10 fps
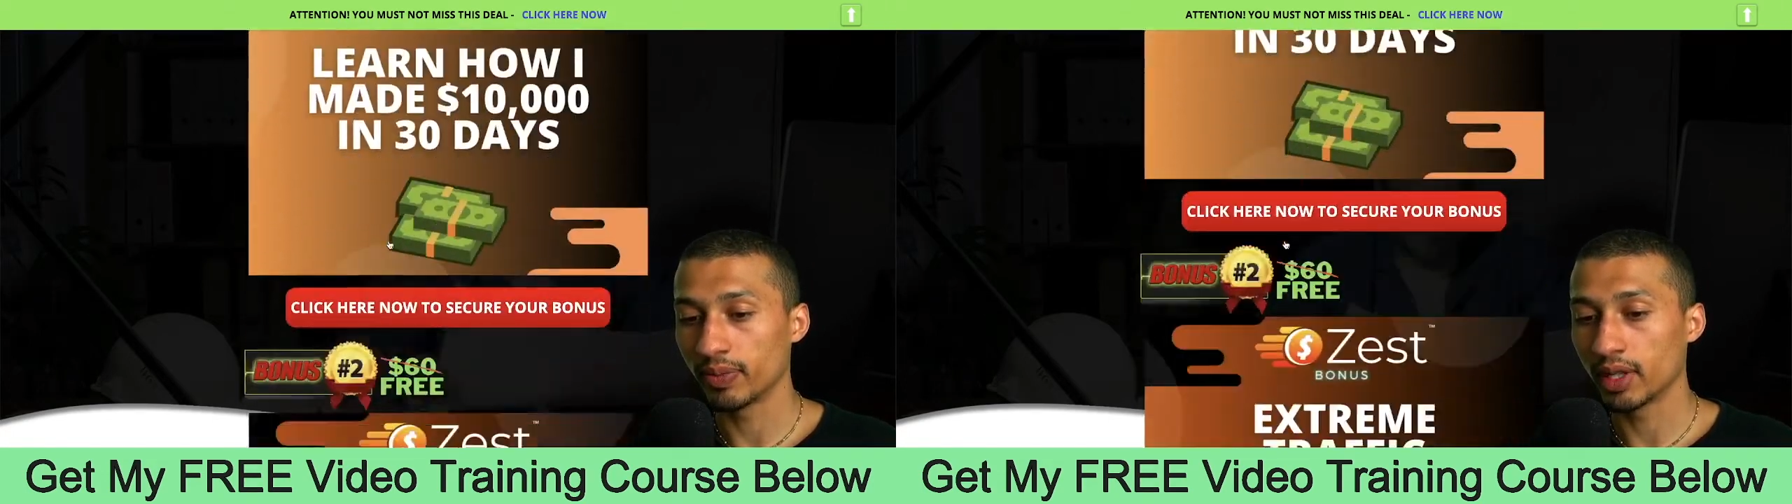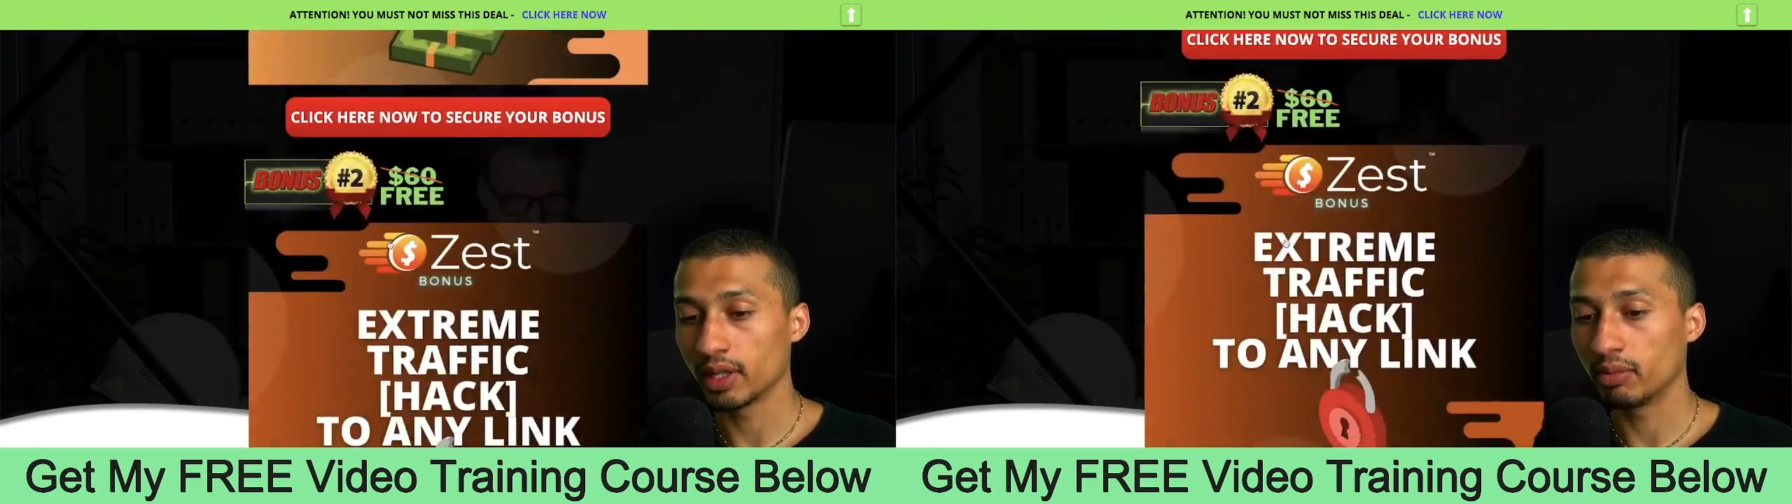
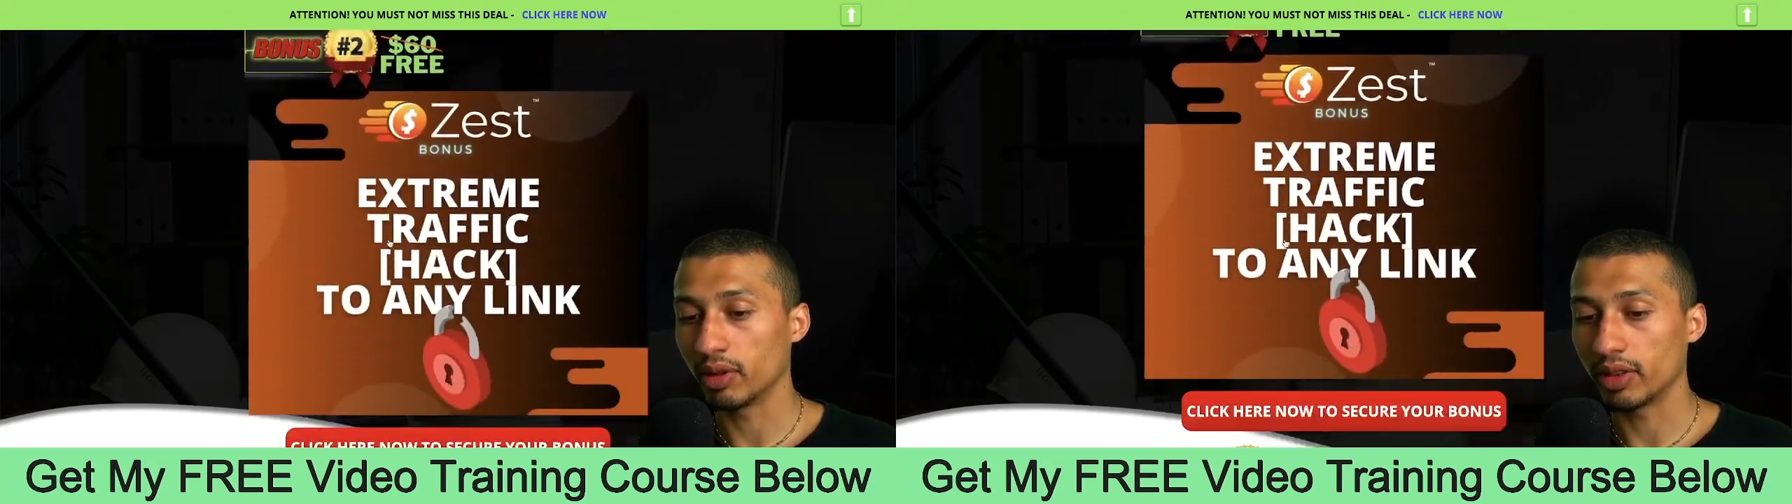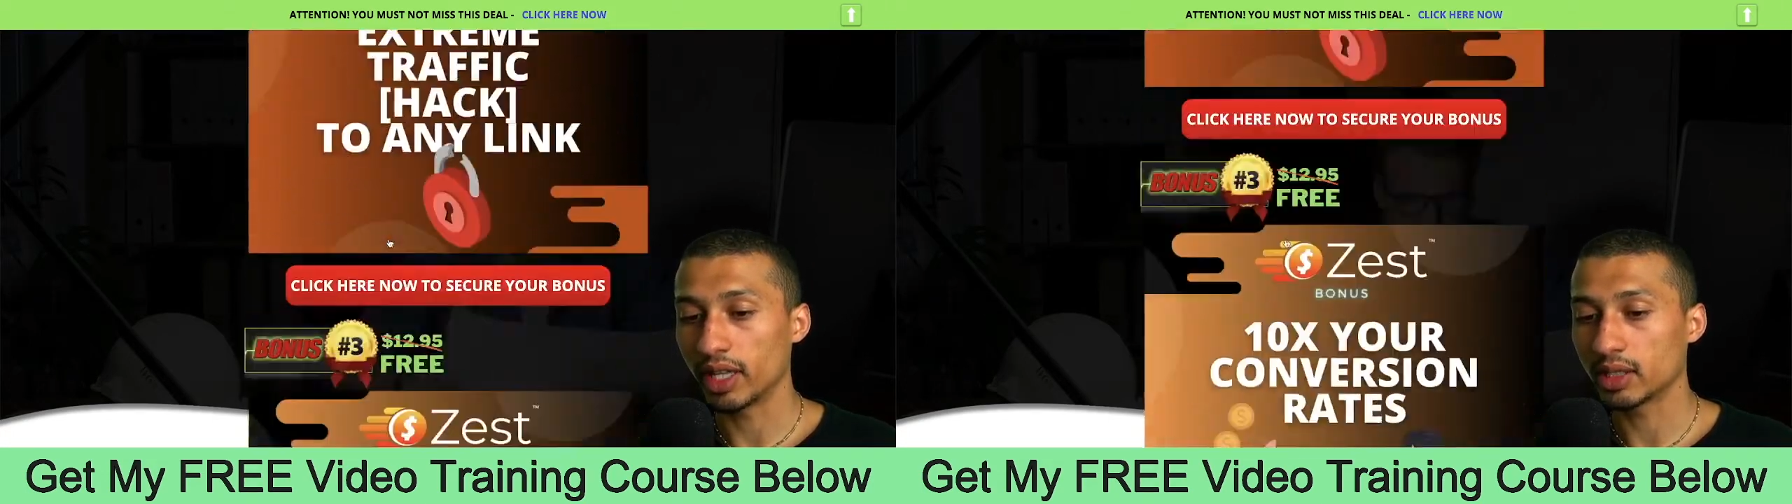But
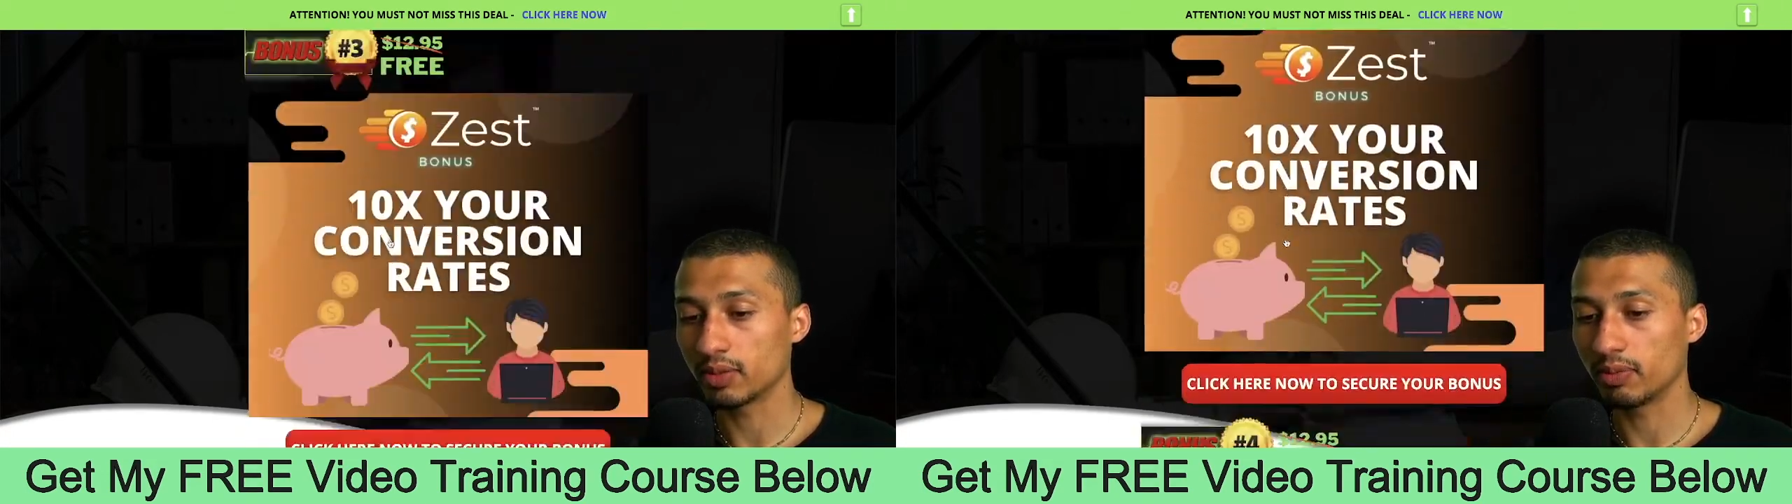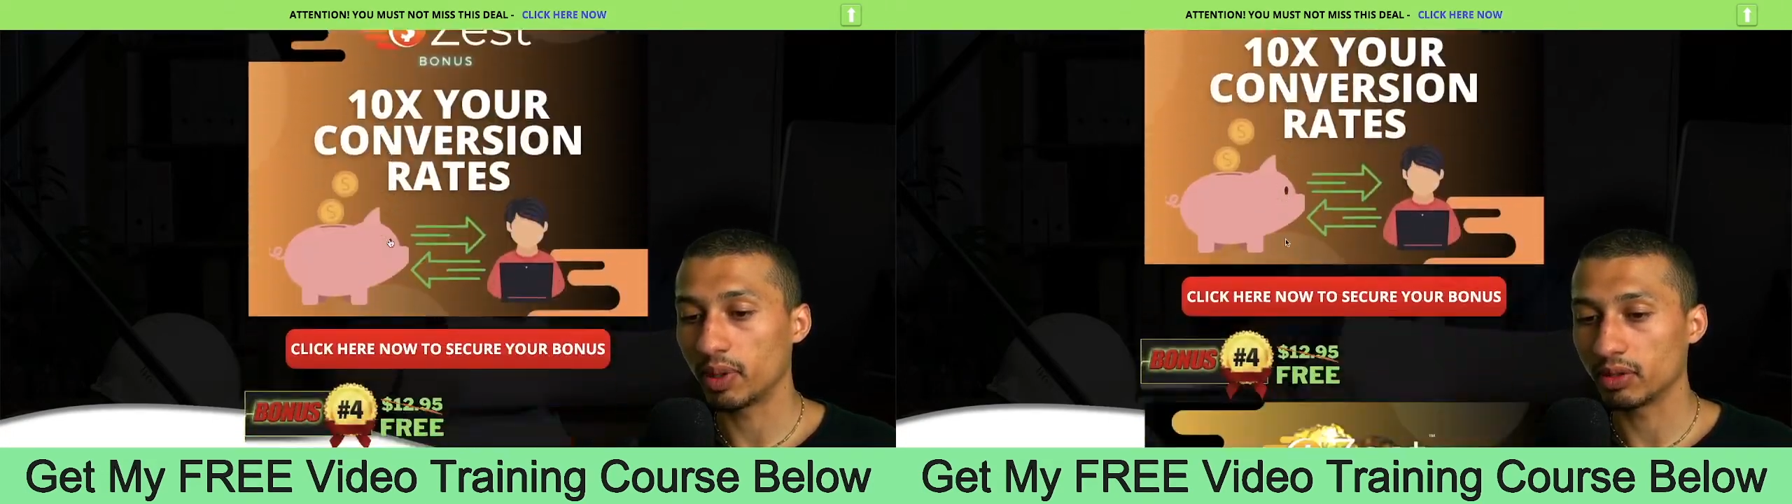this
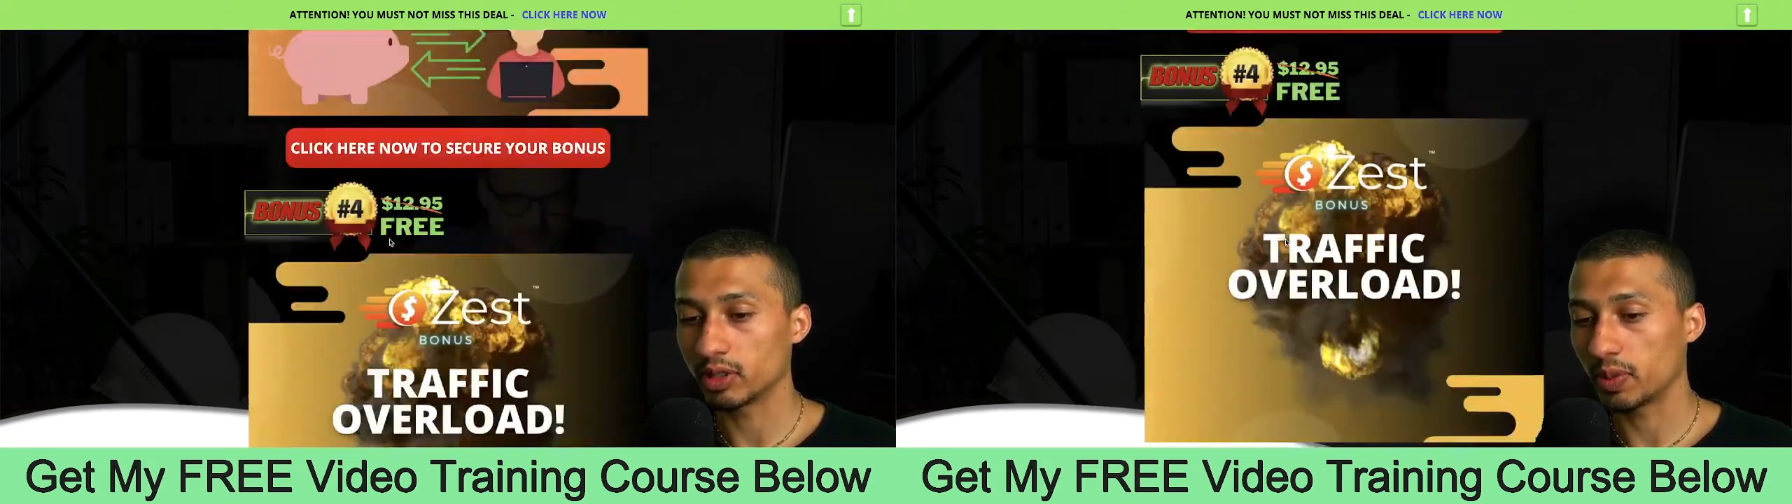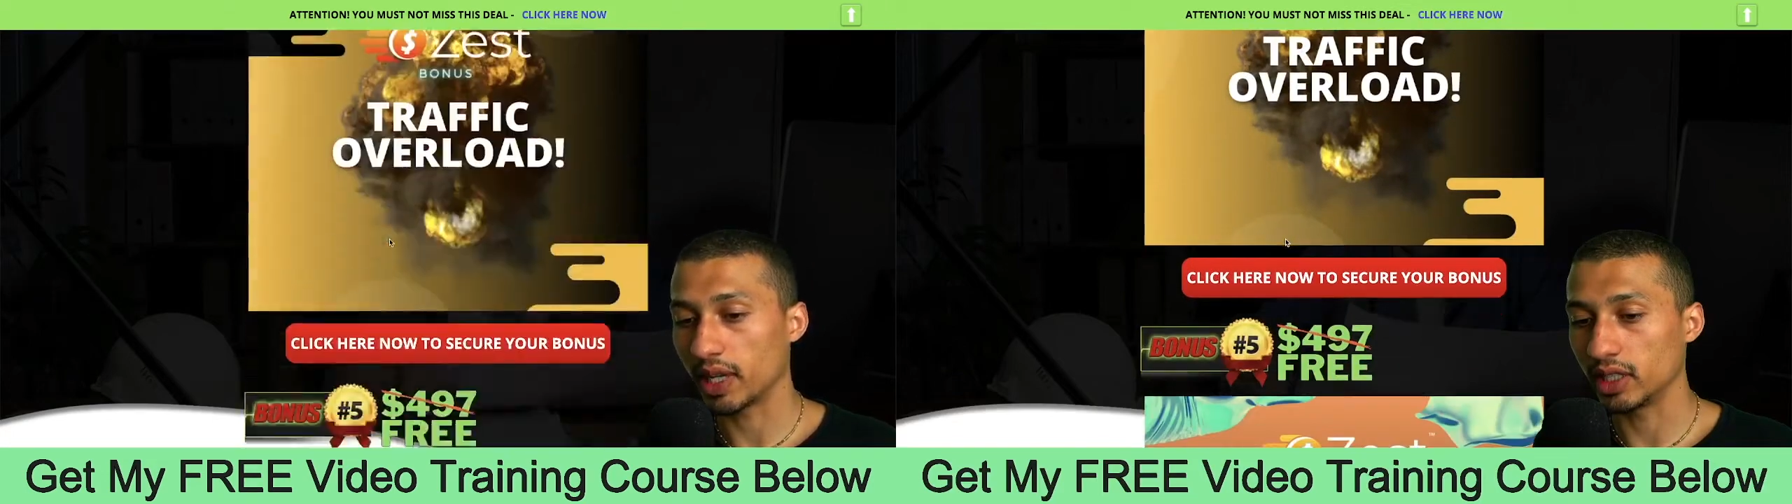bonus page